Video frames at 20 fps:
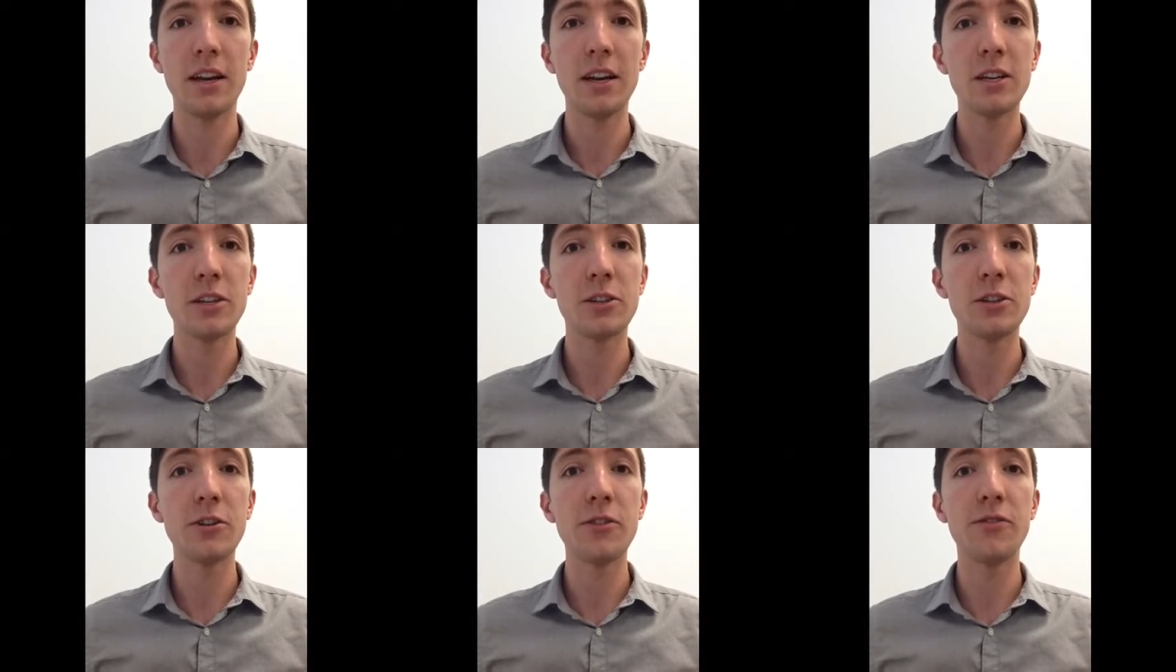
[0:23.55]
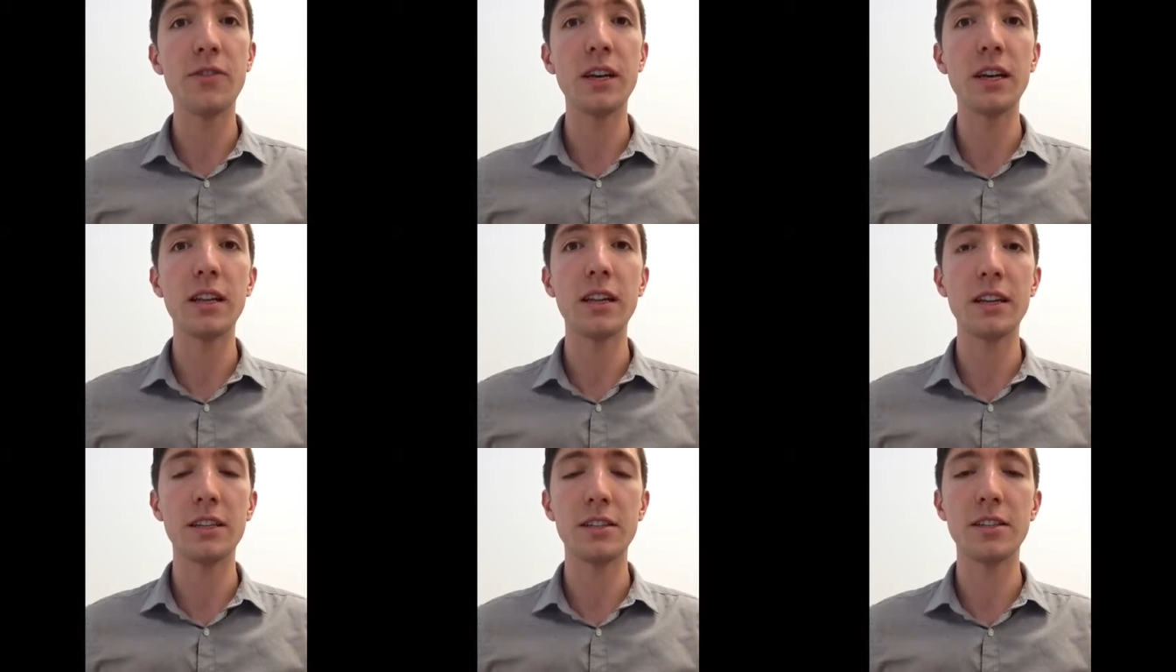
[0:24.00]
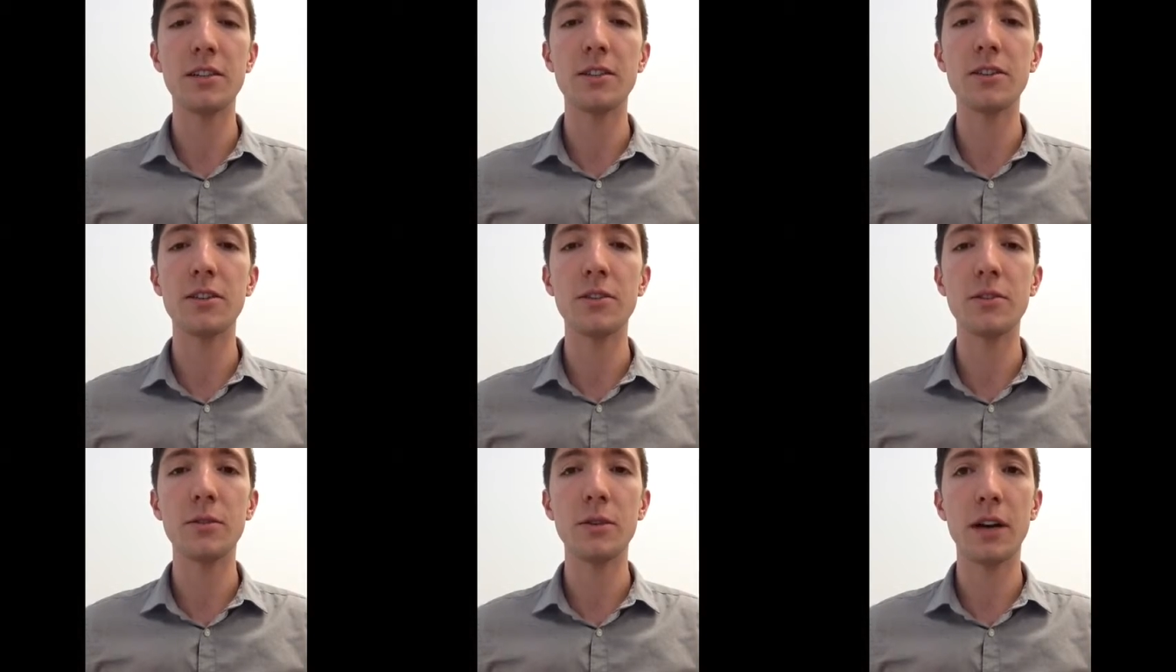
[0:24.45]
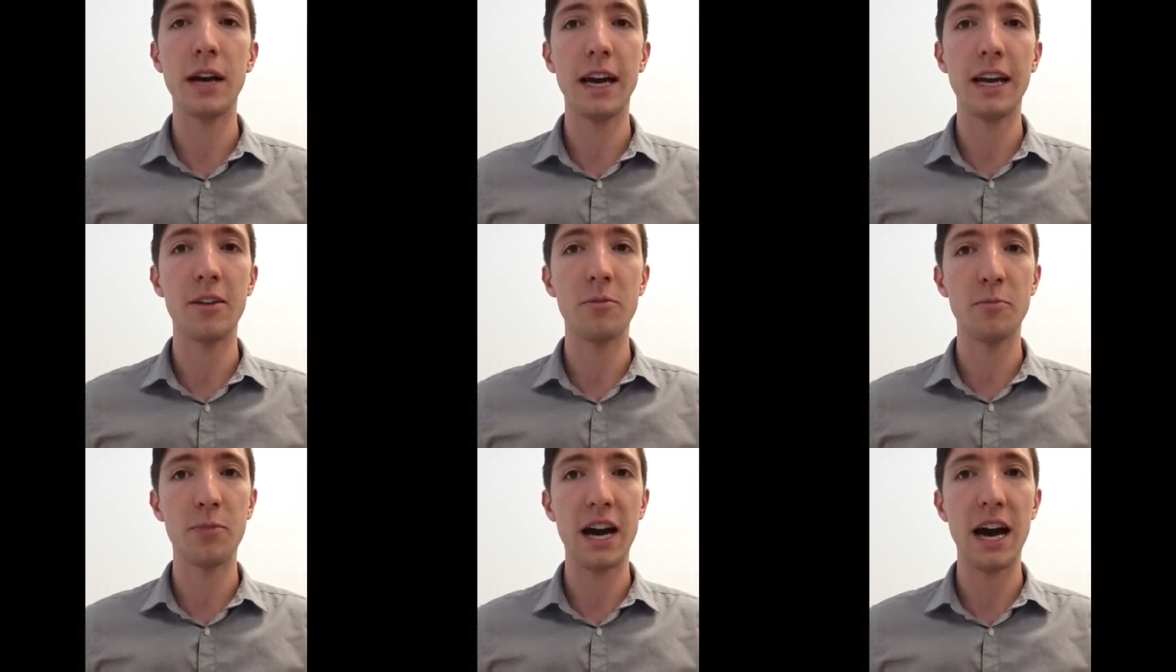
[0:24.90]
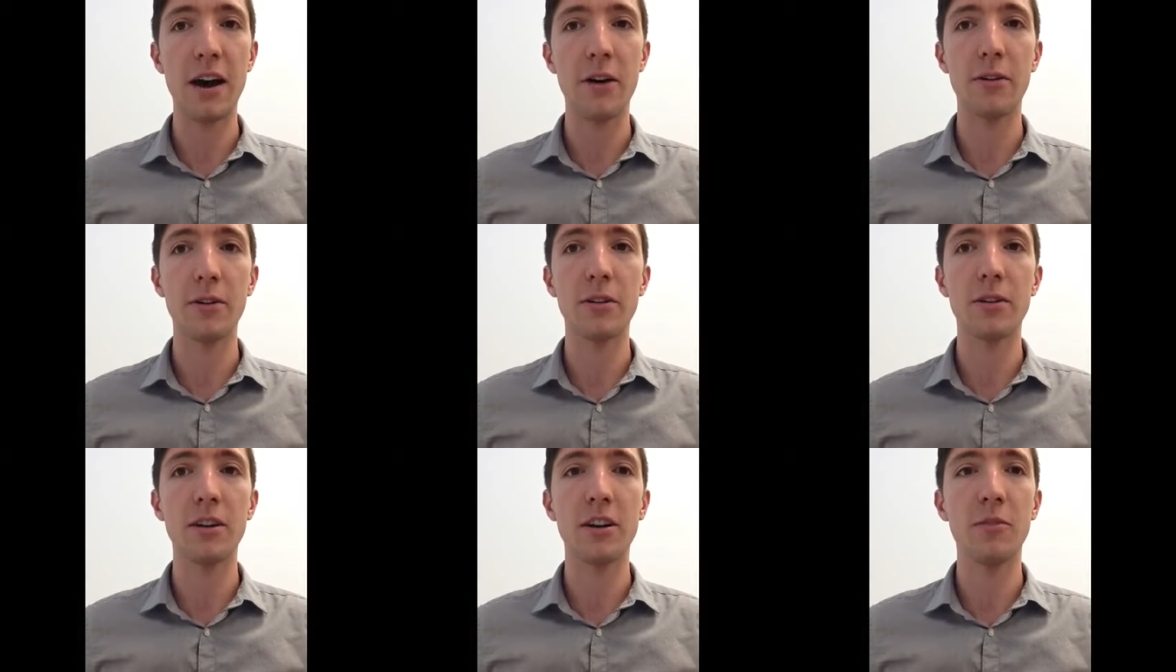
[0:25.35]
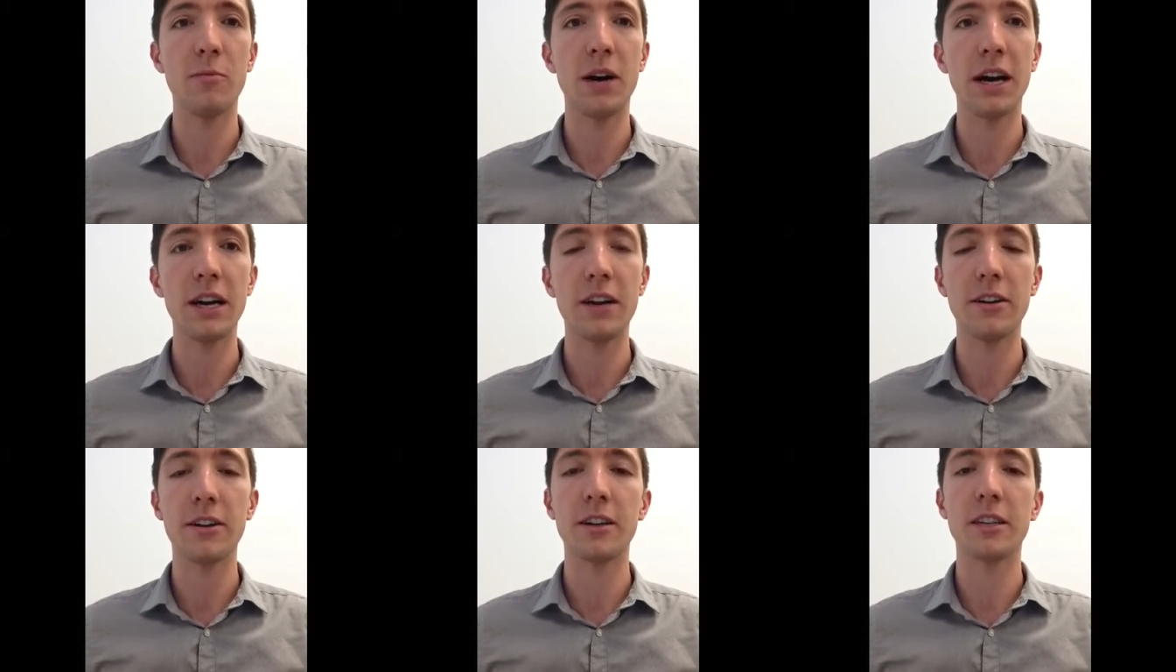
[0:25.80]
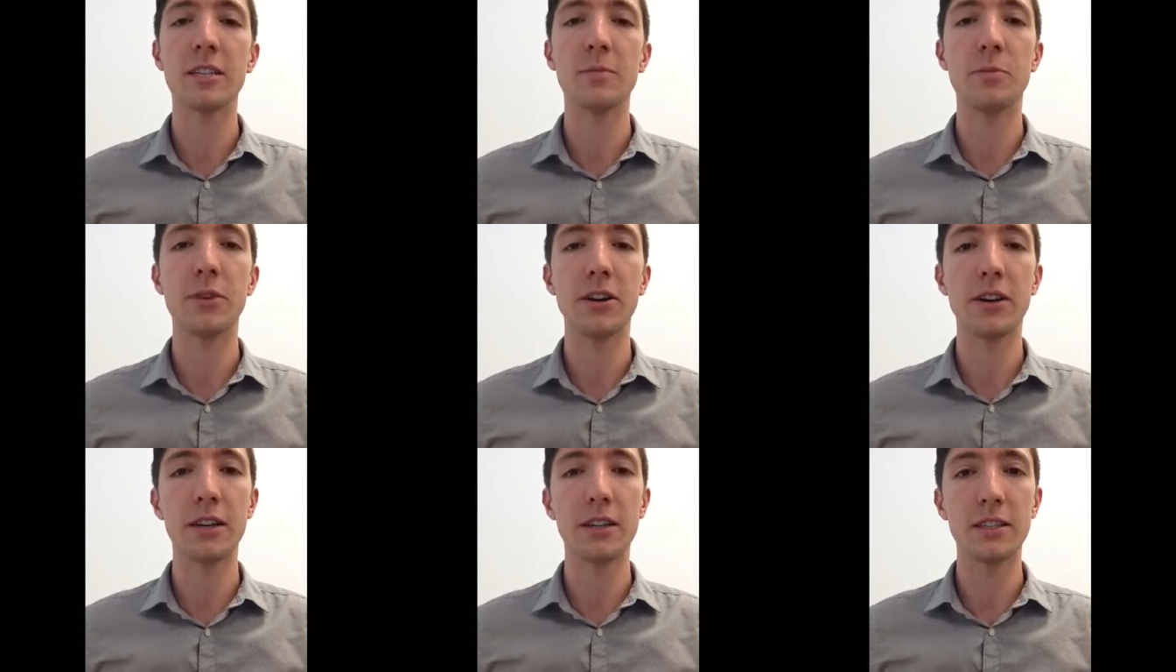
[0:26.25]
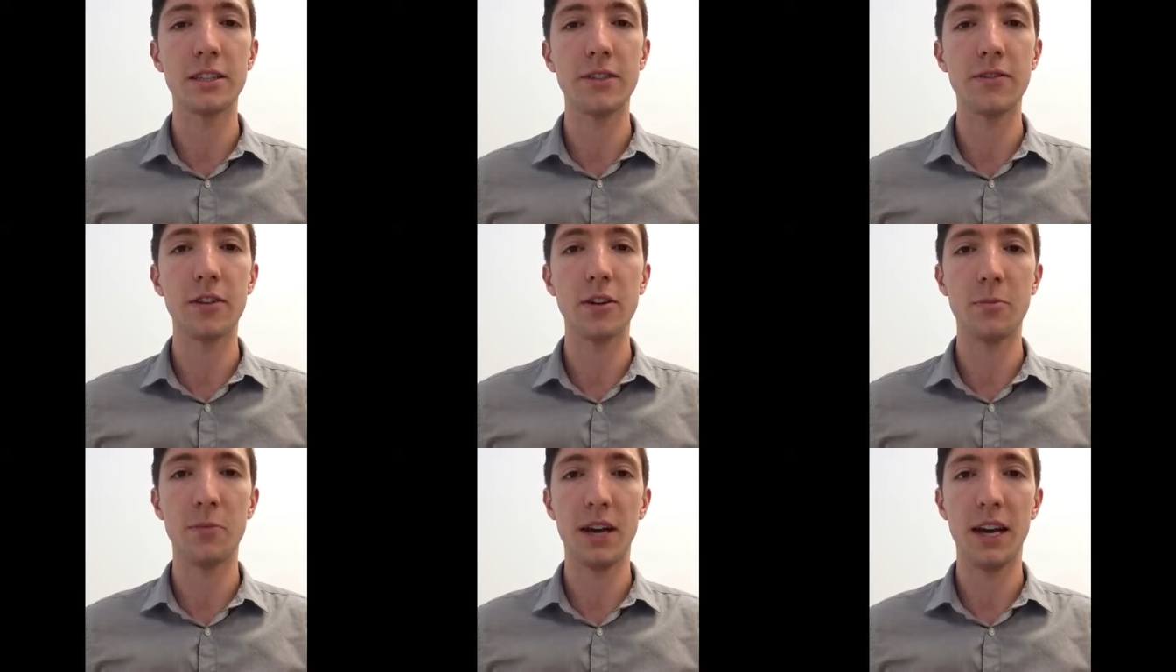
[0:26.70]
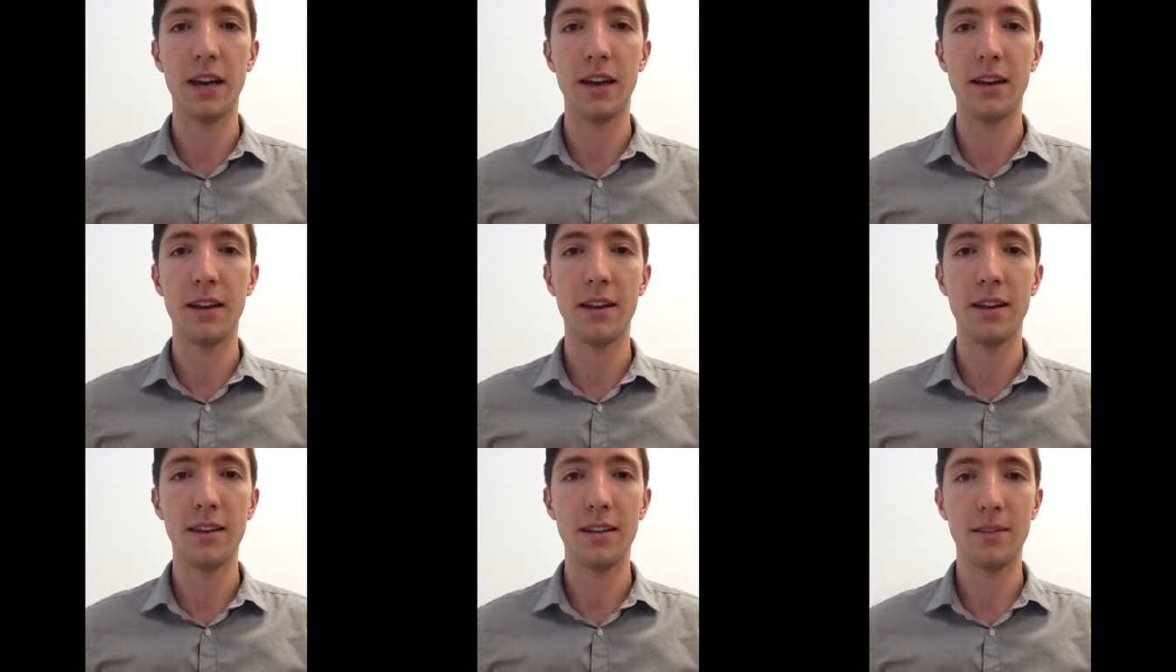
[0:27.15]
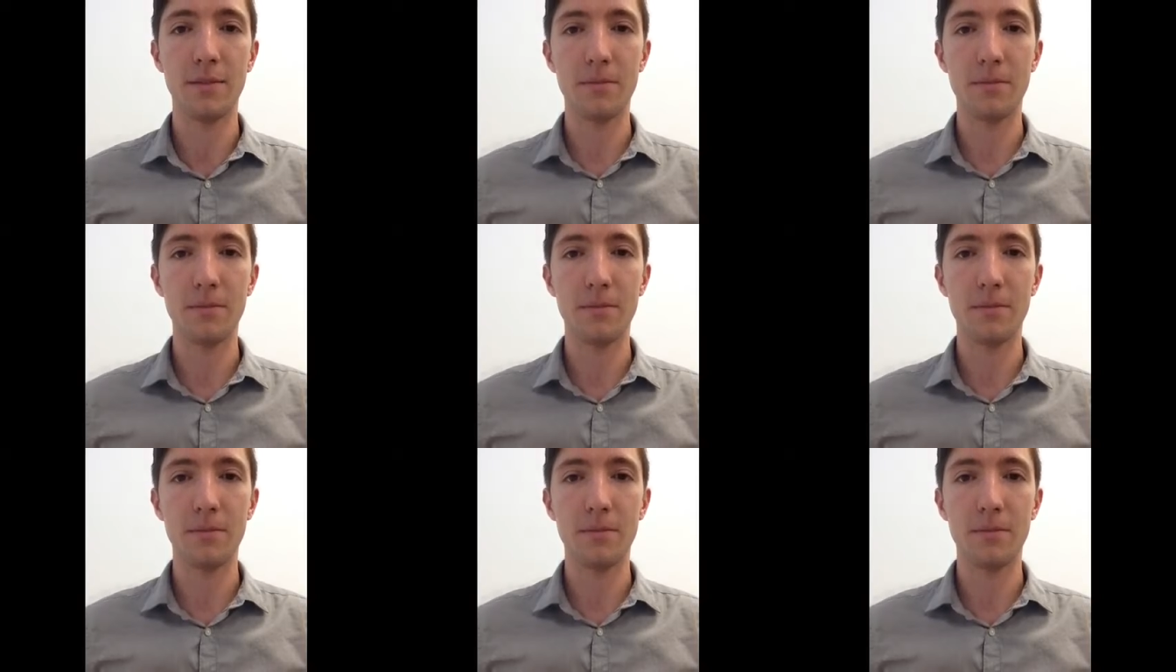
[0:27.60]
so you feel listened to and empowered about your experience of your pain.